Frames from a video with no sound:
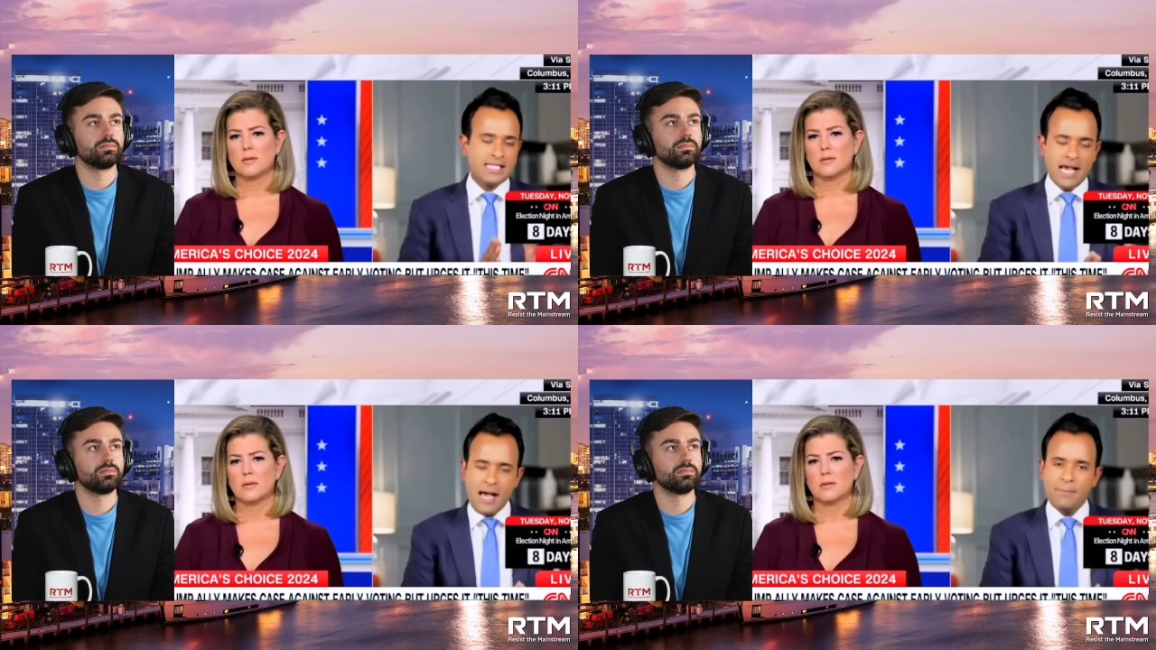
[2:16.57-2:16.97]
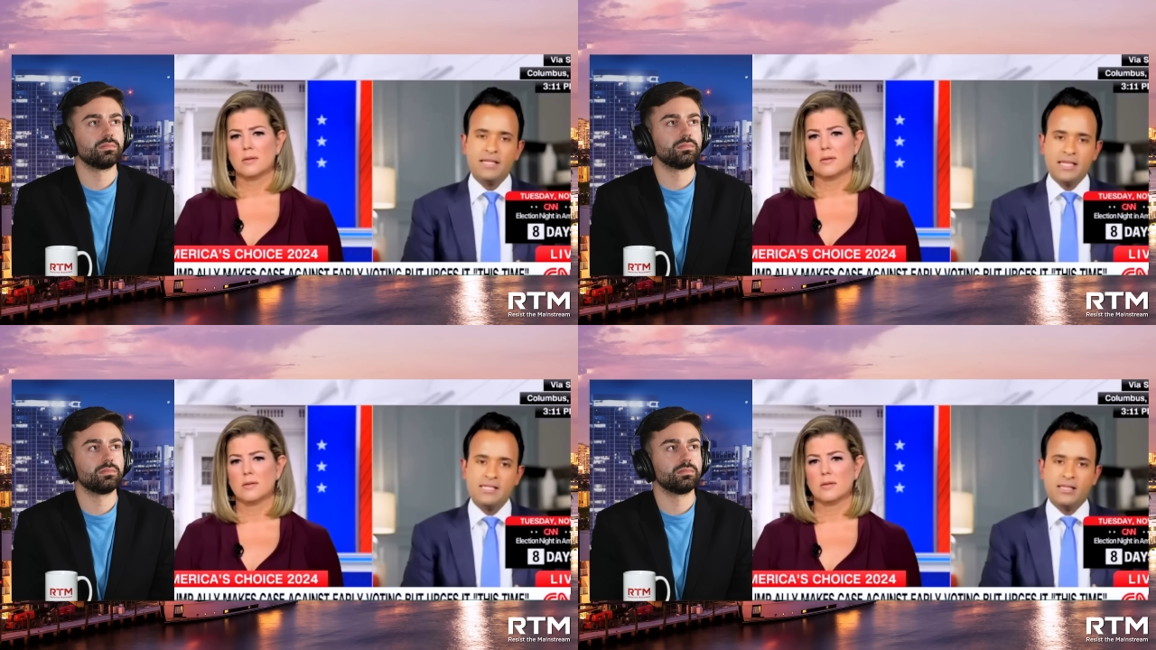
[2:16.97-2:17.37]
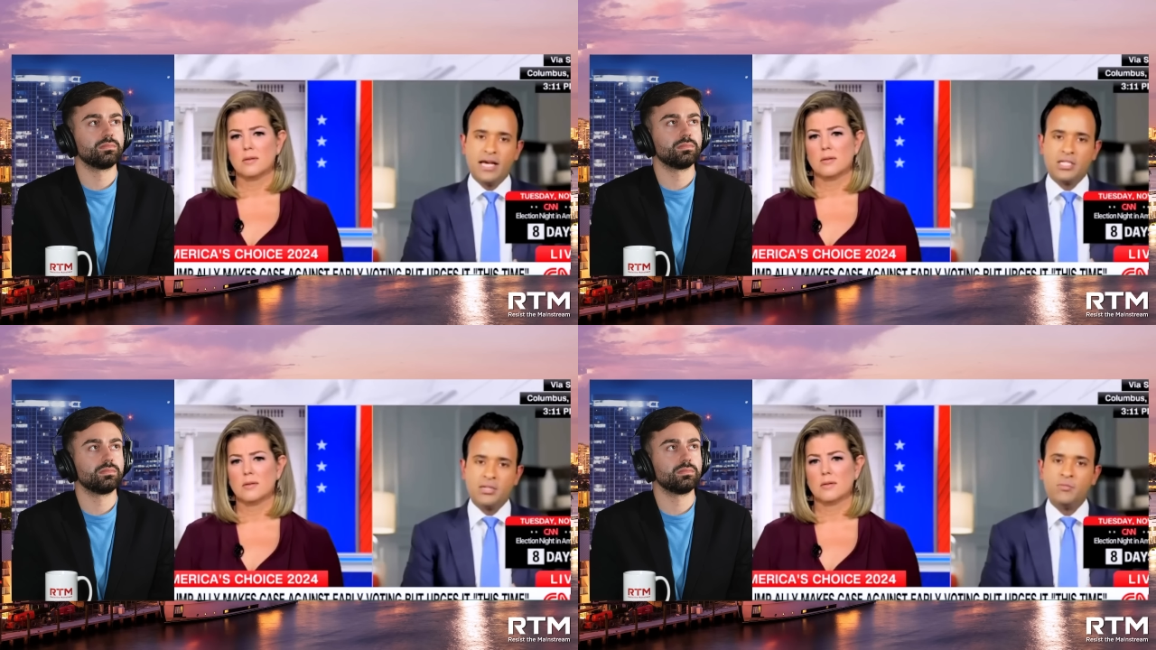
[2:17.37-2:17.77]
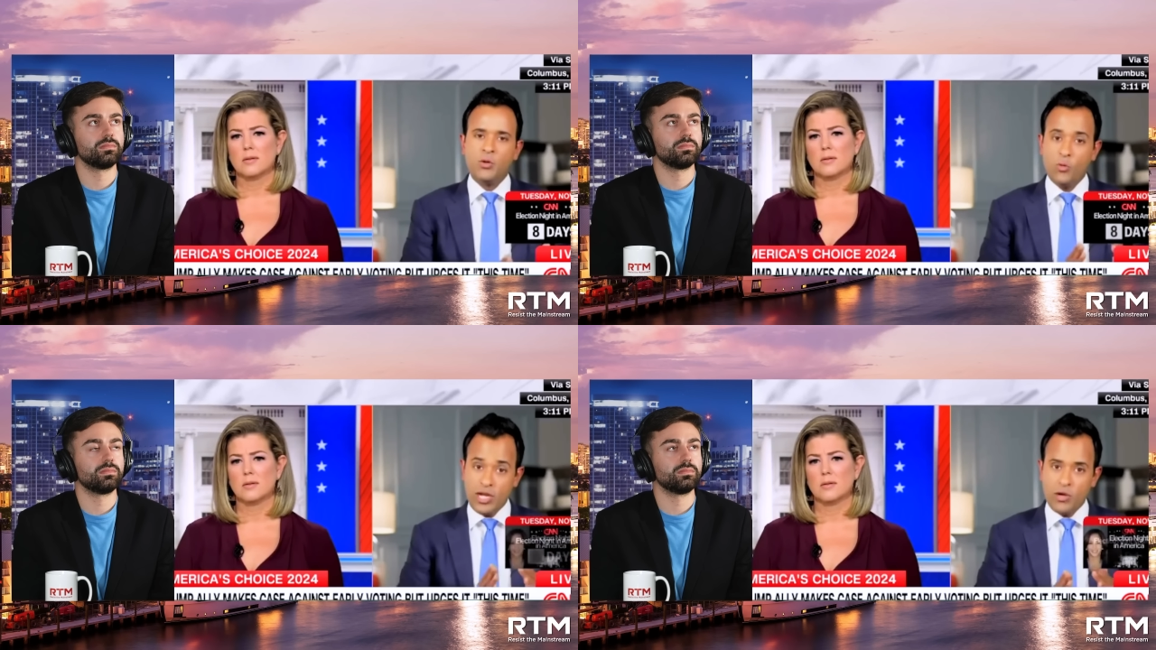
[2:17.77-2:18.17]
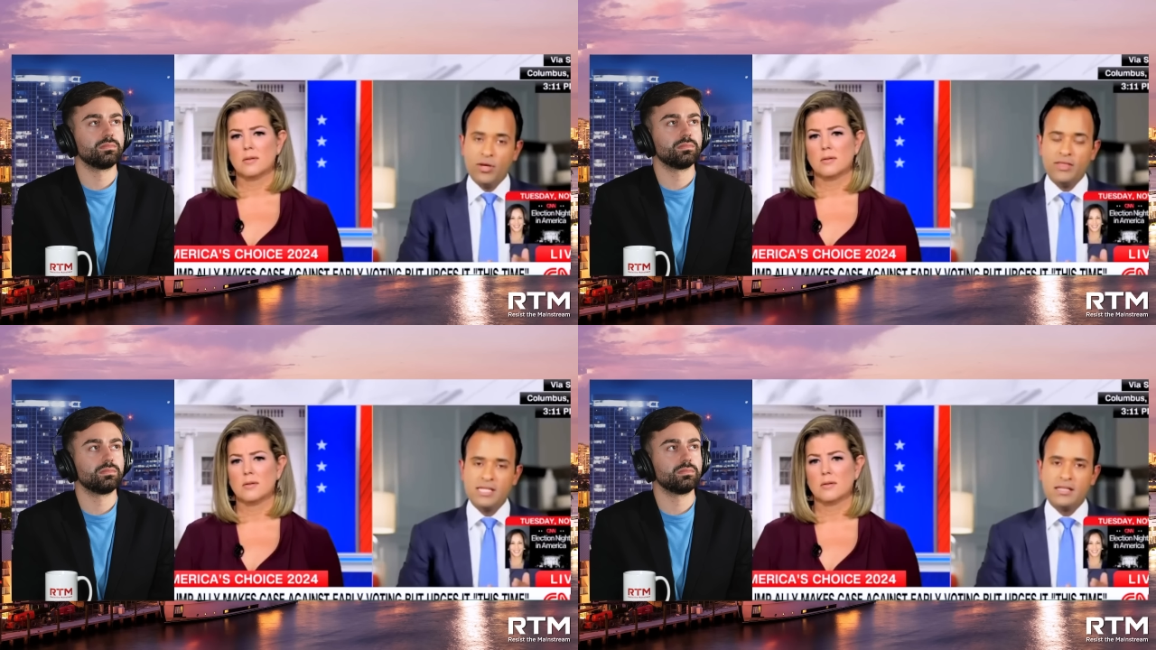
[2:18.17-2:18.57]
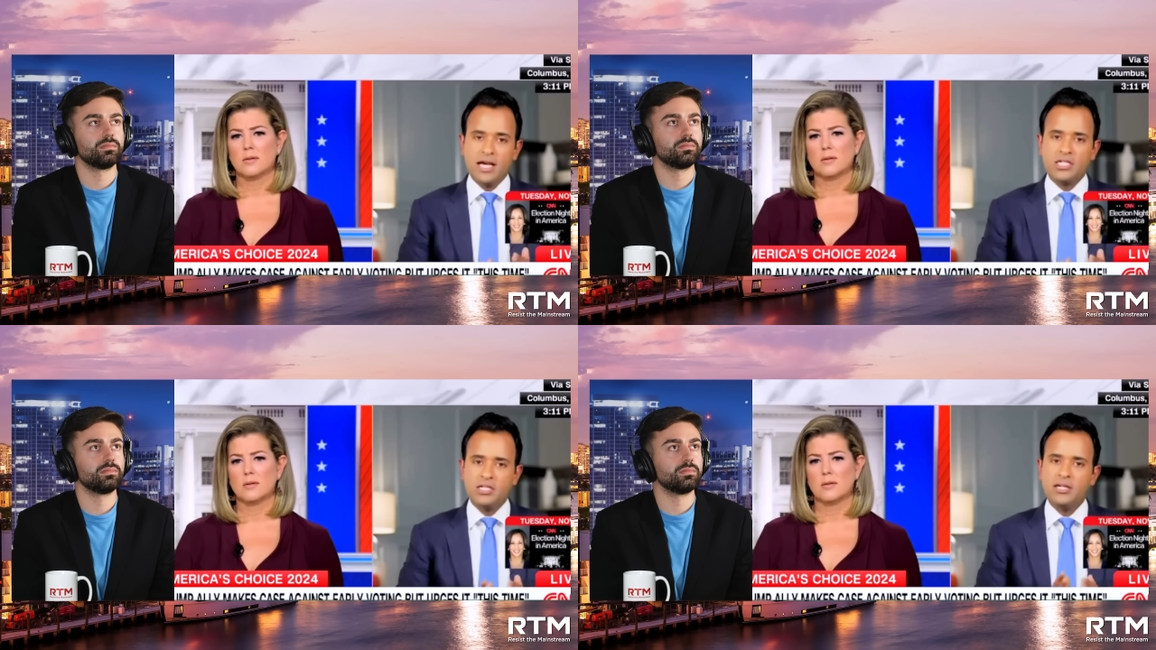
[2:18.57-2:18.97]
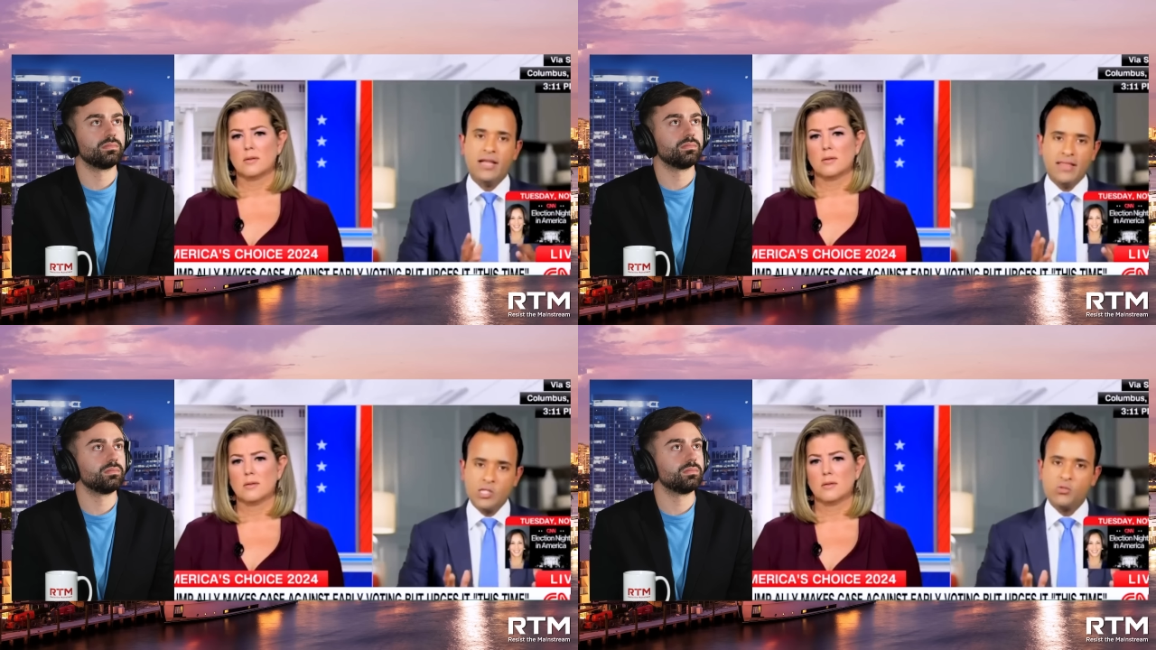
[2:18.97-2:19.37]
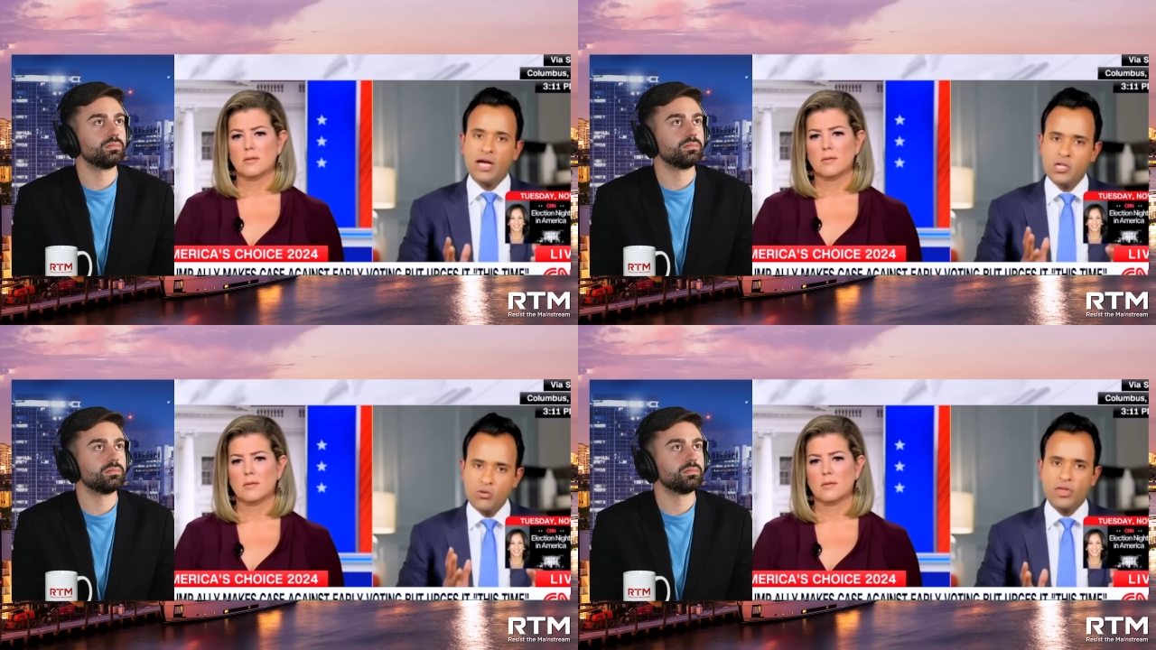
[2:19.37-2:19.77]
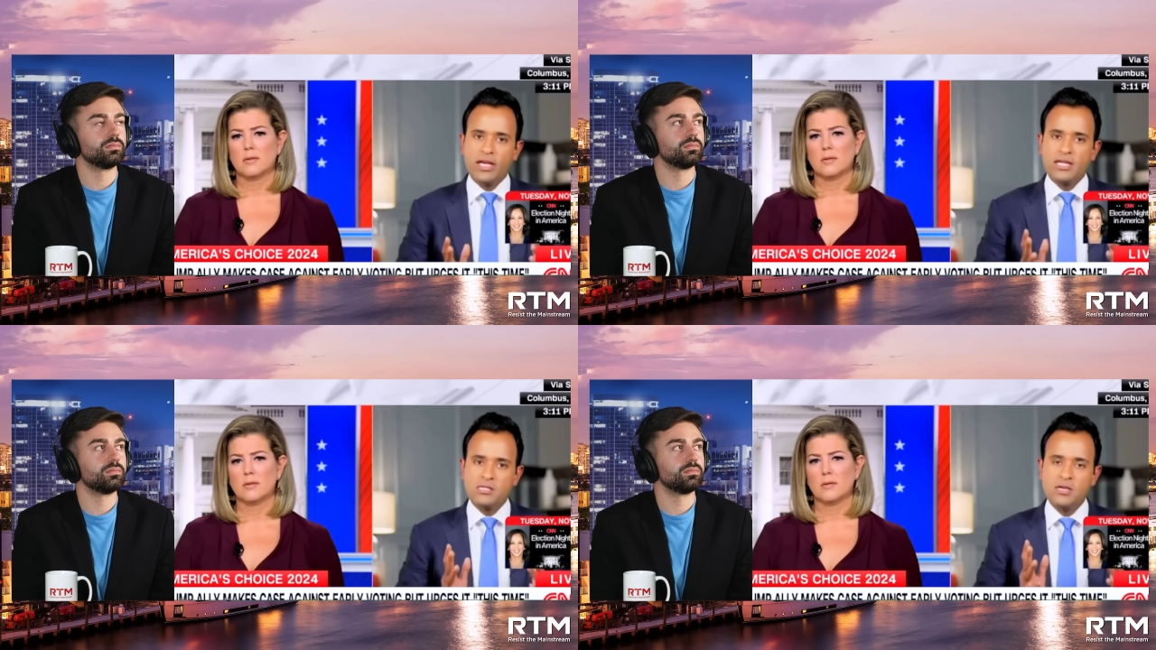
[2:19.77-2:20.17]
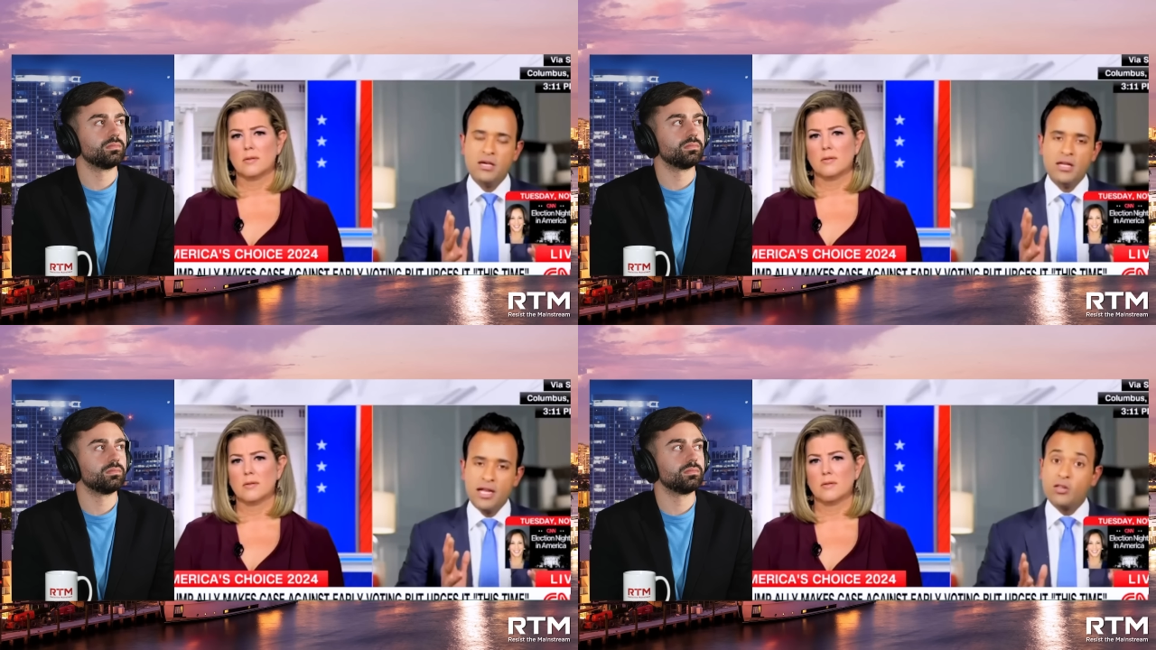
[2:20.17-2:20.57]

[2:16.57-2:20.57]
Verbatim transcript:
Speaker 1: But that's not happening this election. We need to win this election. And that's why I do think it is